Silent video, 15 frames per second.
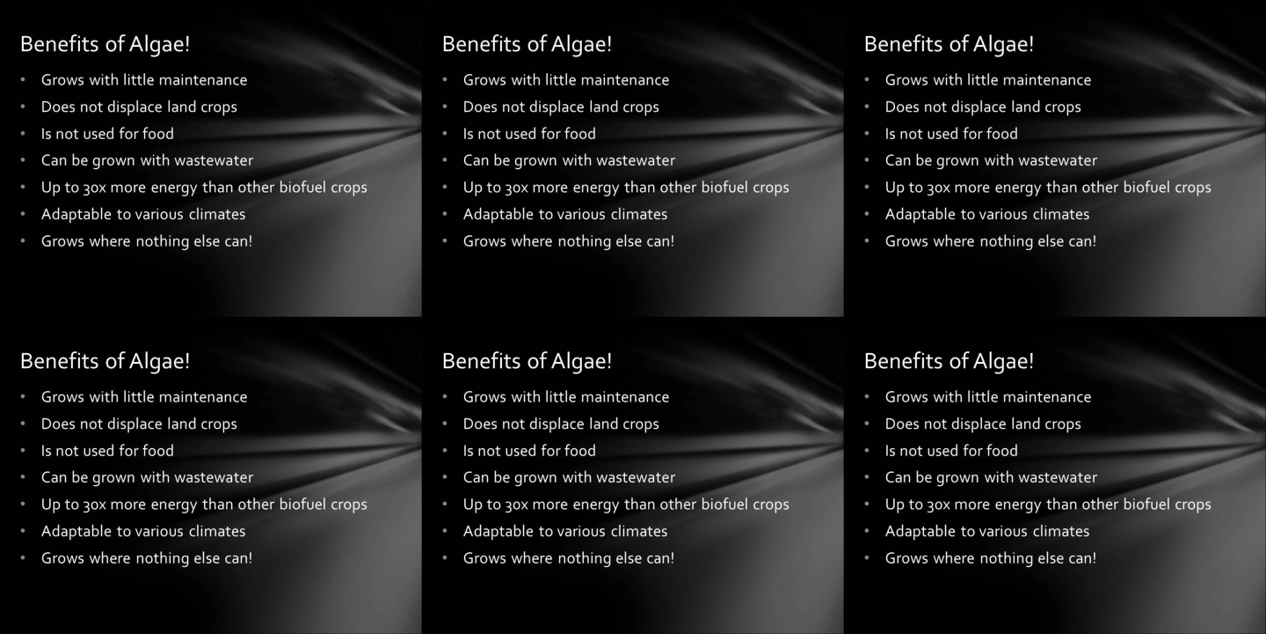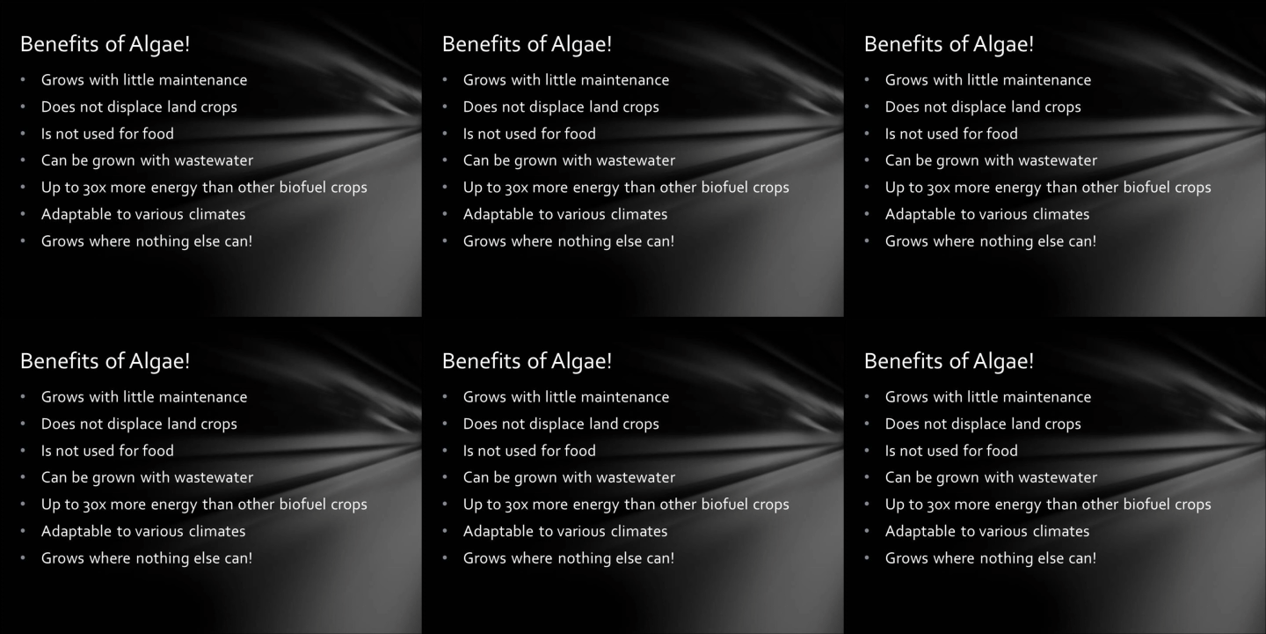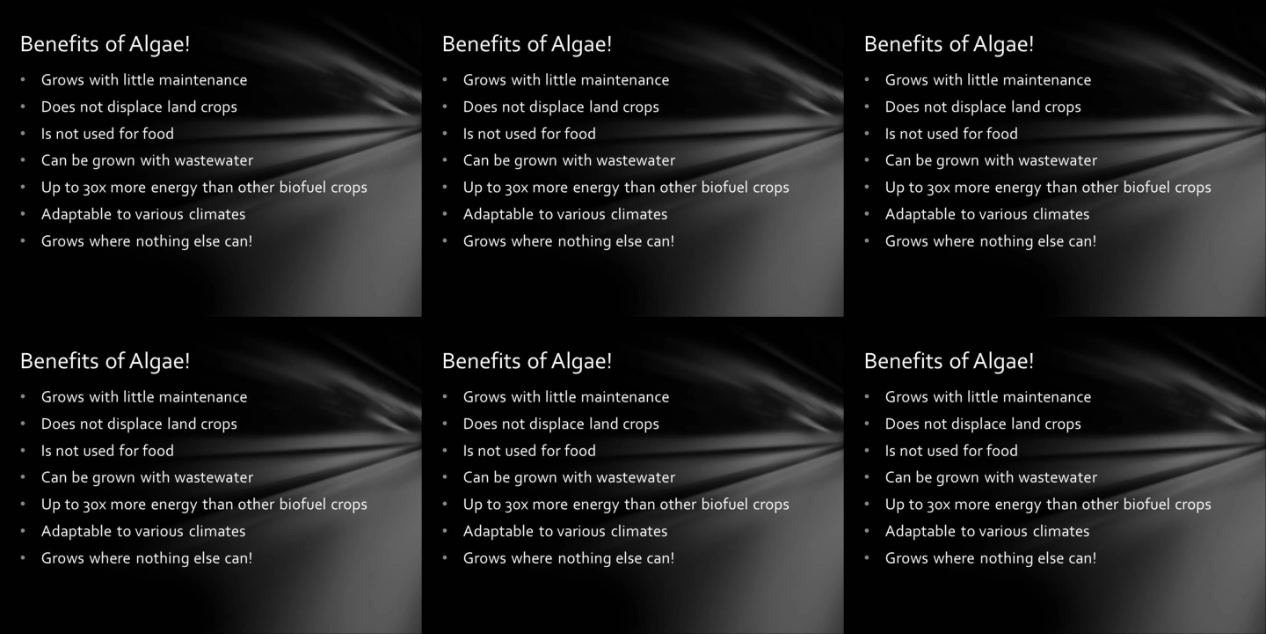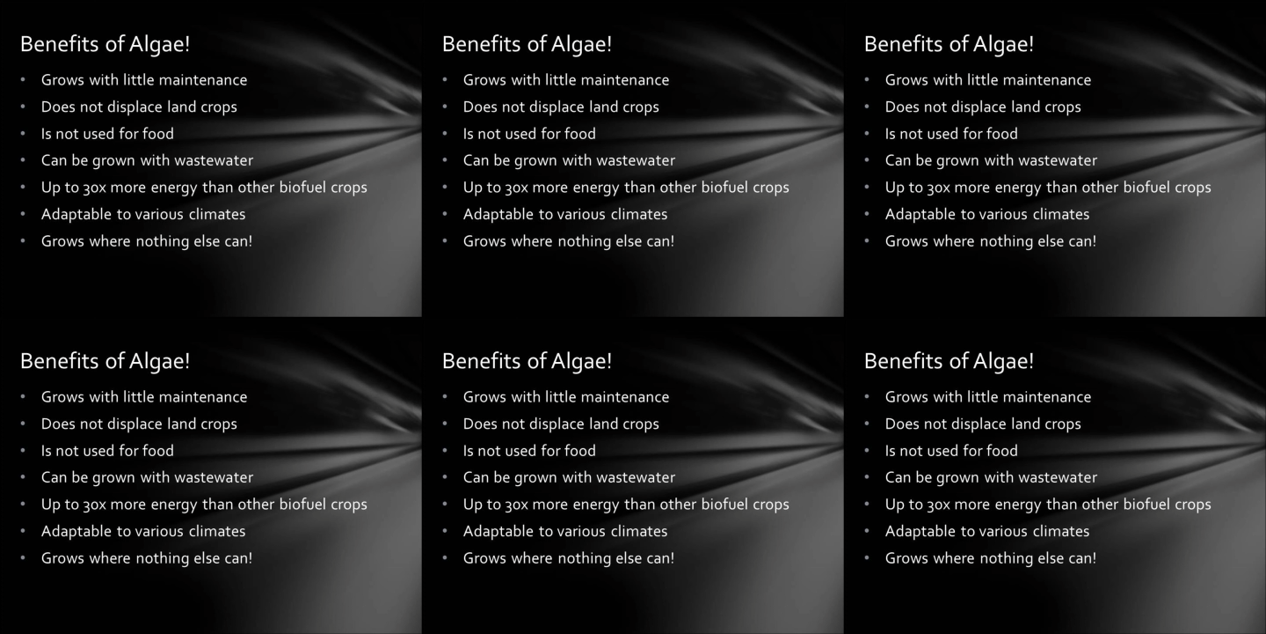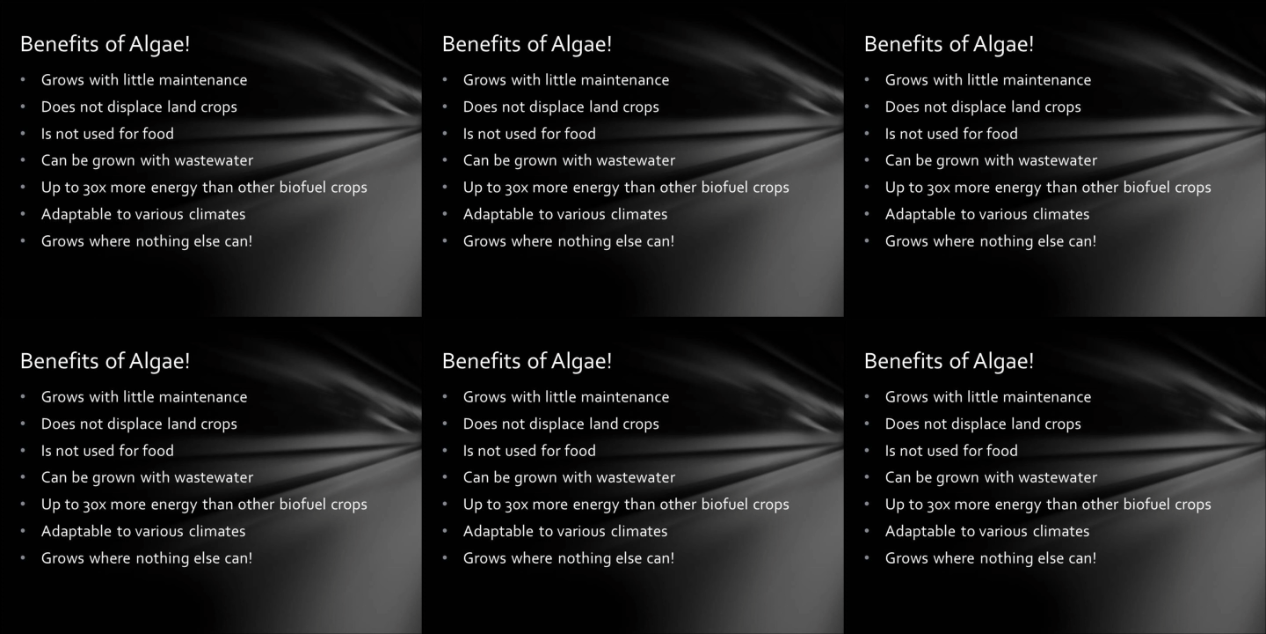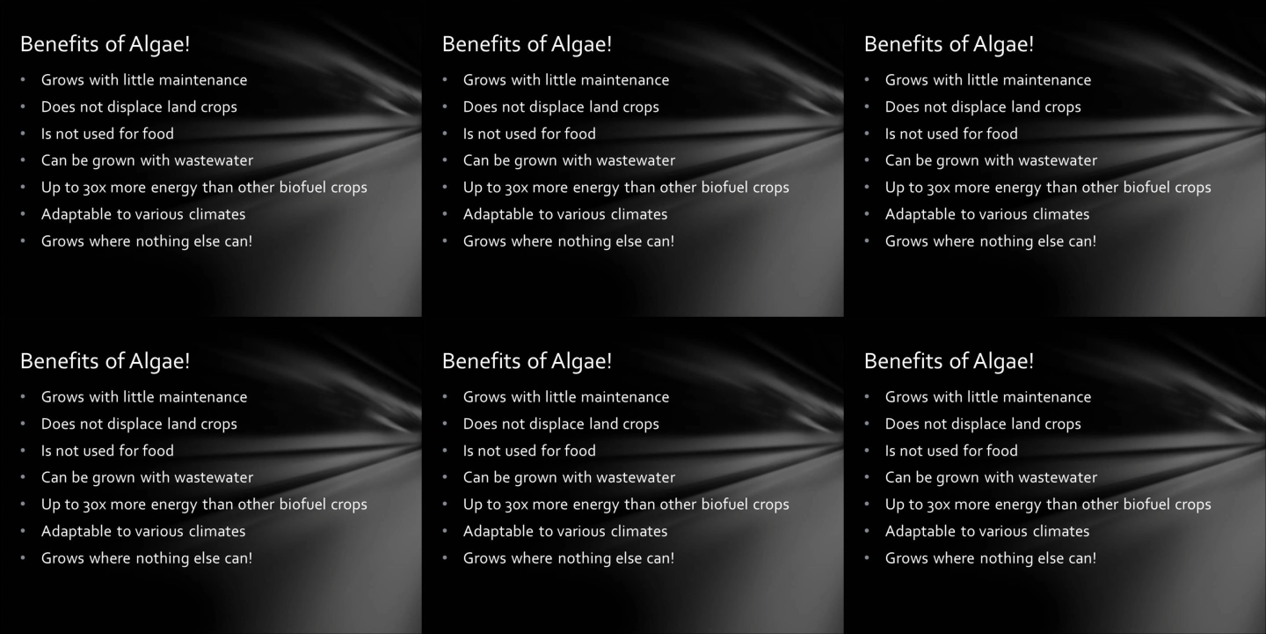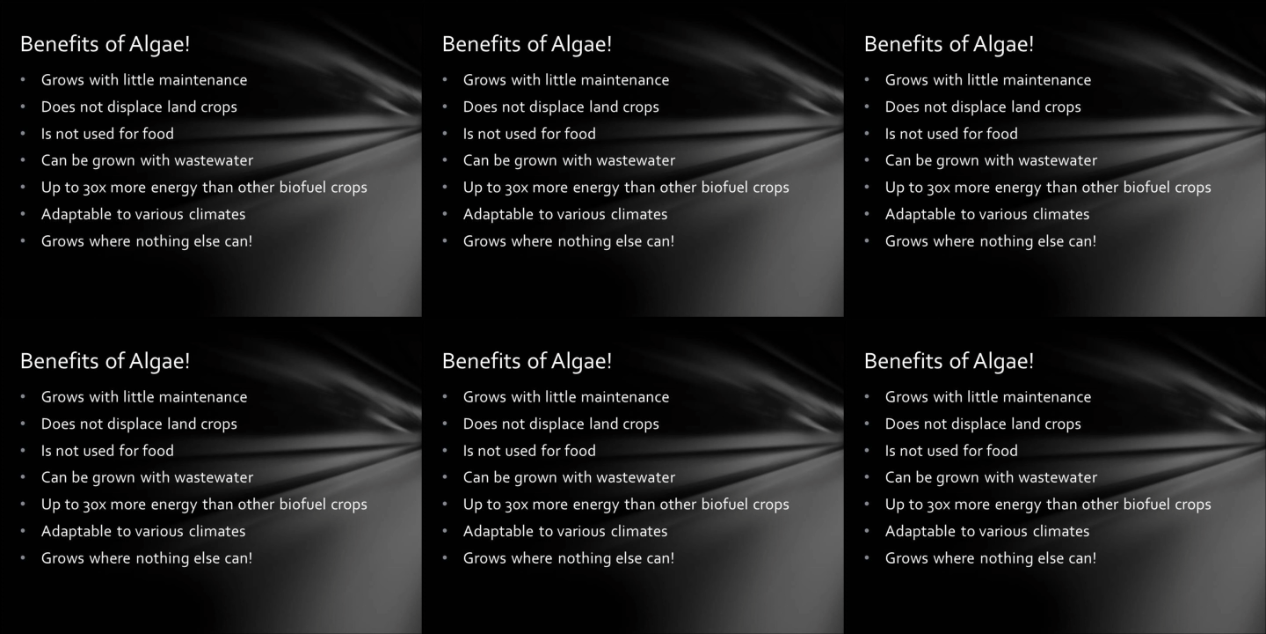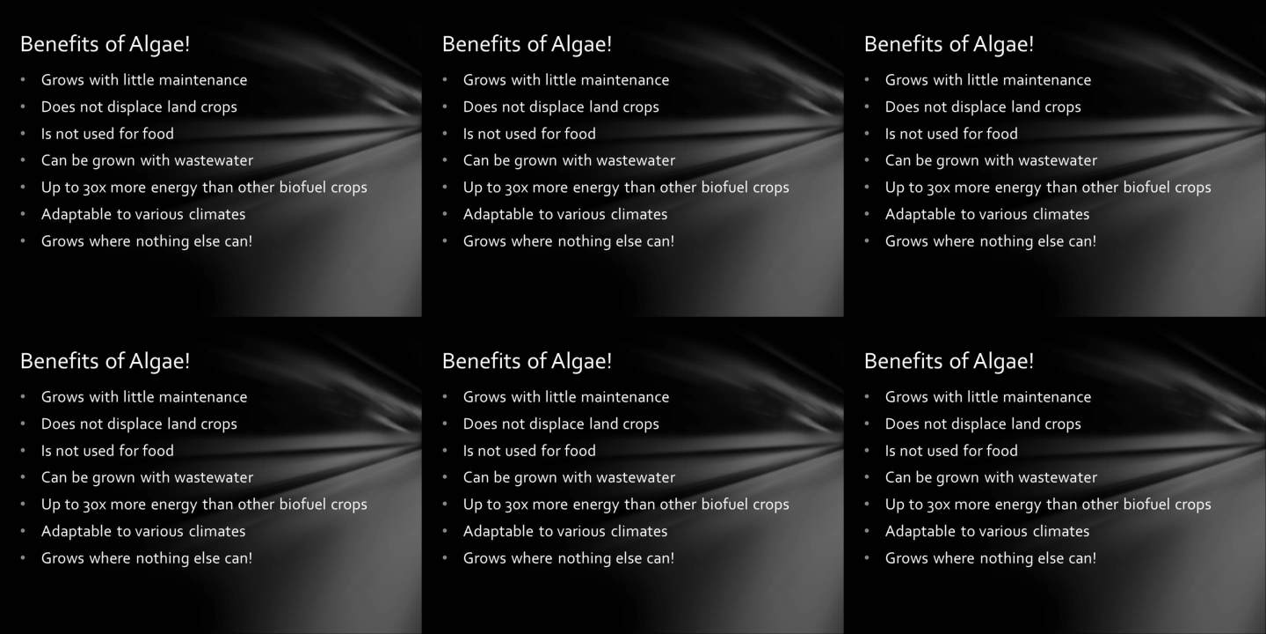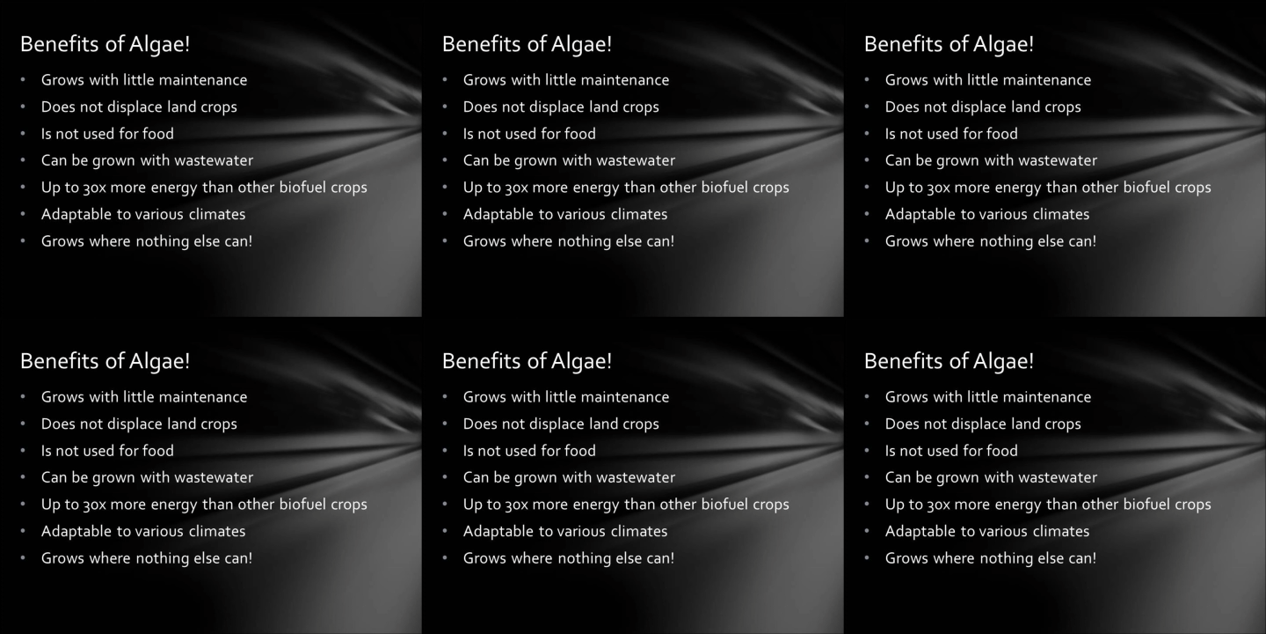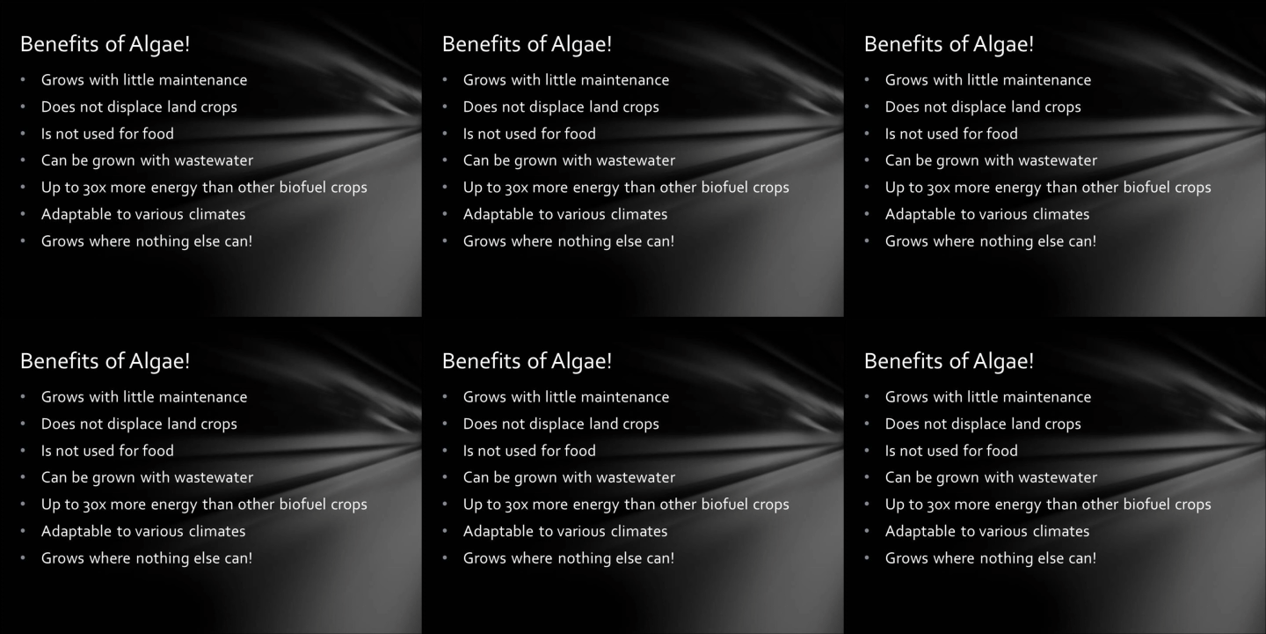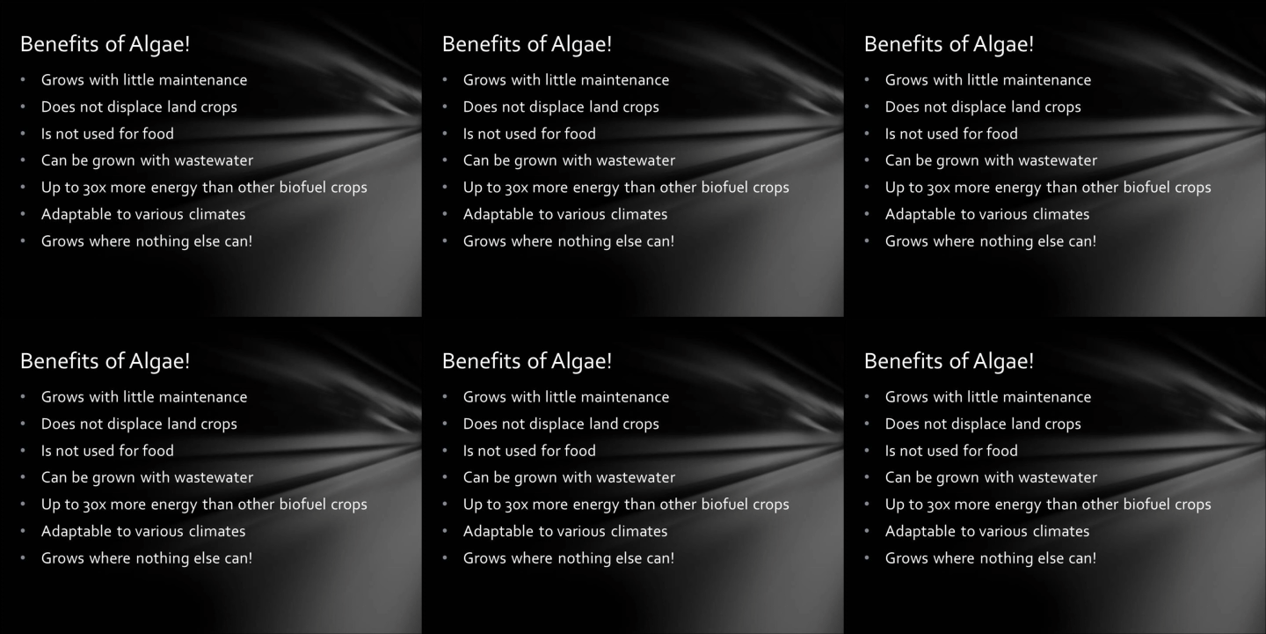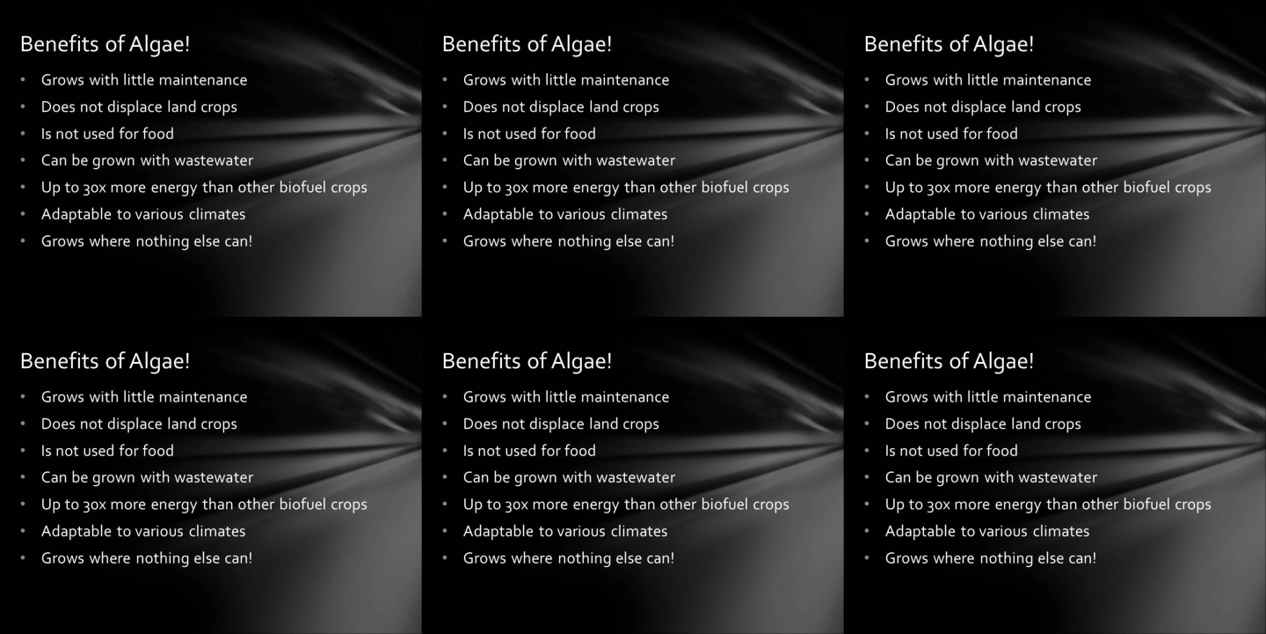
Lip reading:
[unreadable: no face in view]